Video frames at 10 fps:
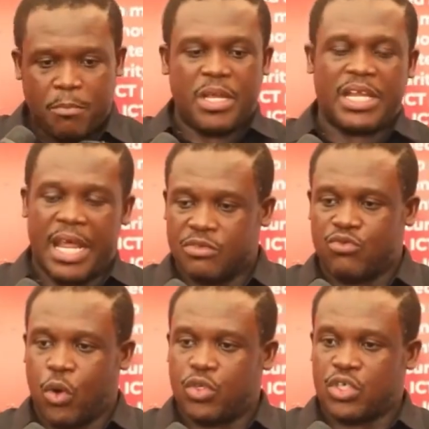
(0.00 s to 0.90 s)
being
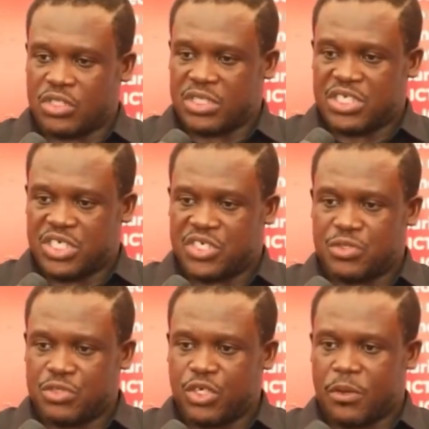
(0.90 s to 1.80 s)
enrolled onto the
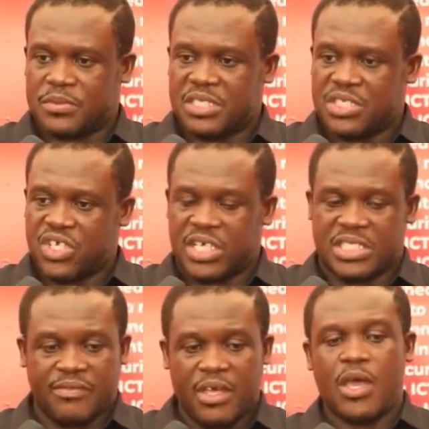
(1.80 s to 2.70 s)
Digital Jobs
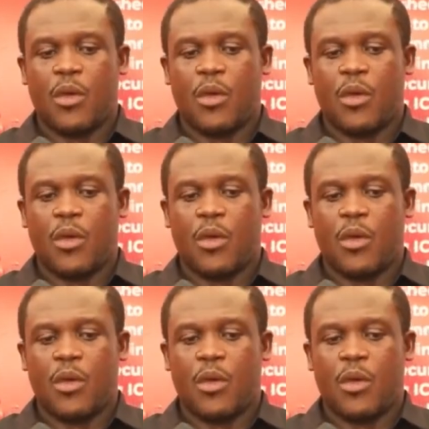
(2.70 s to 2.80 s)
Initiative,